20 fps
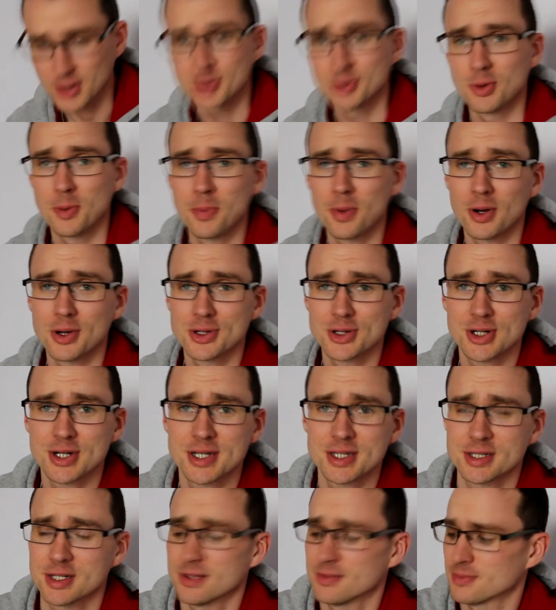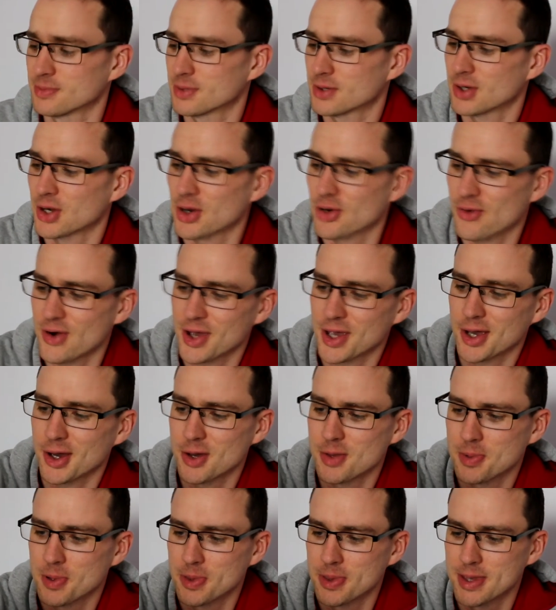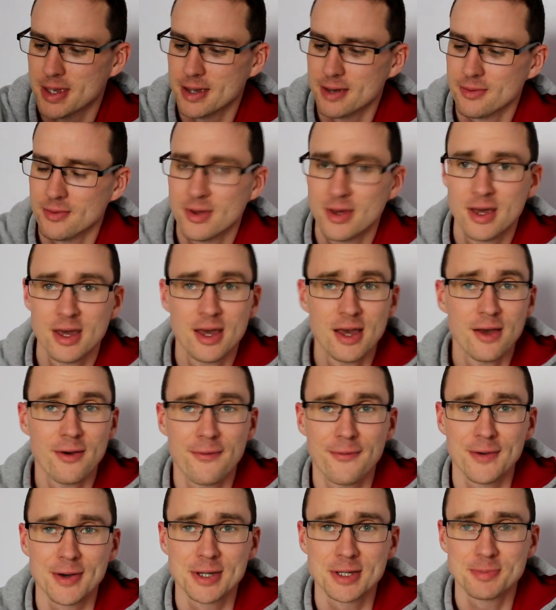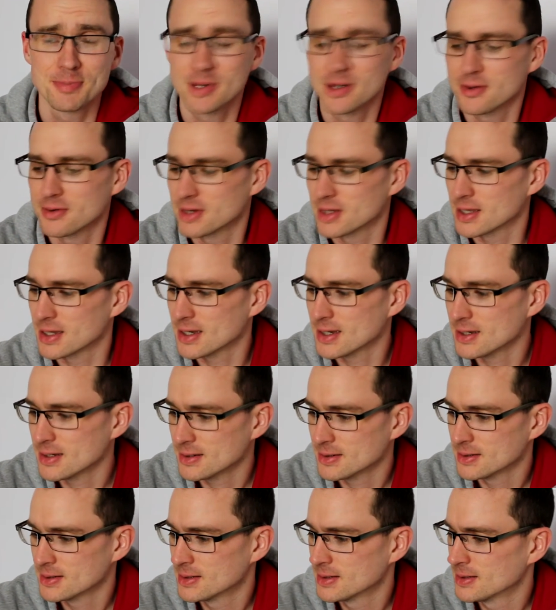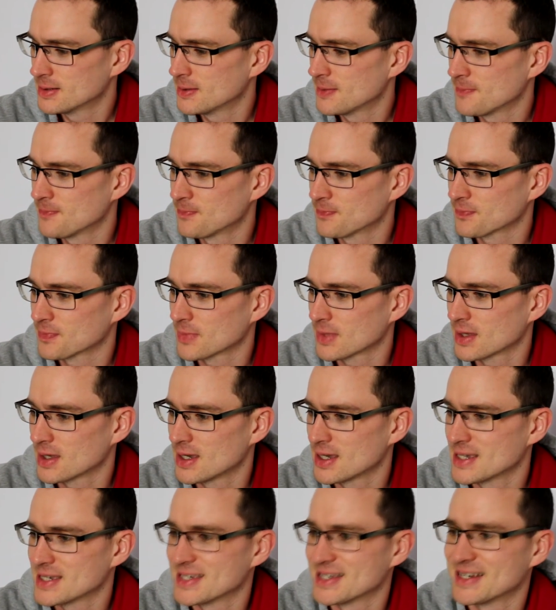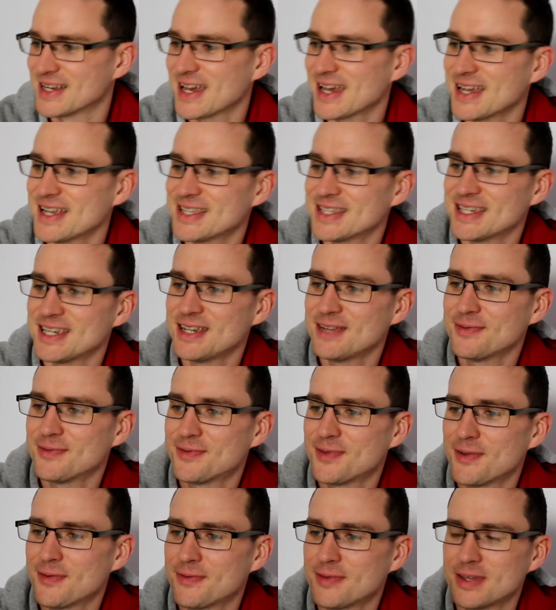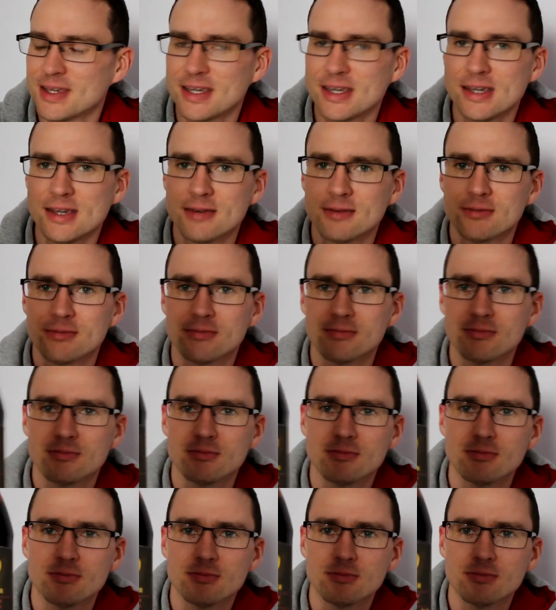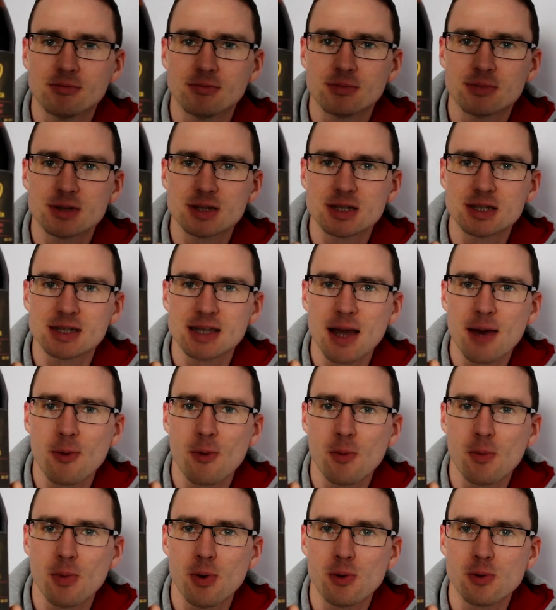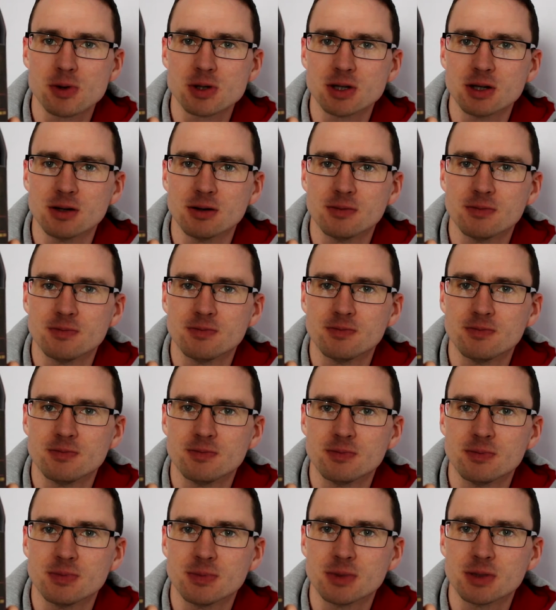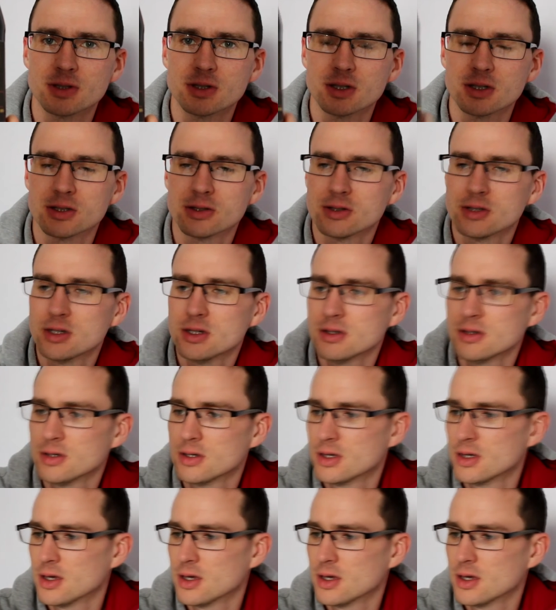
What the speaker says: I do apologise, and I'm going to crack it open now. First beer of the day. It's an 1850 Stout Porter, it says on there.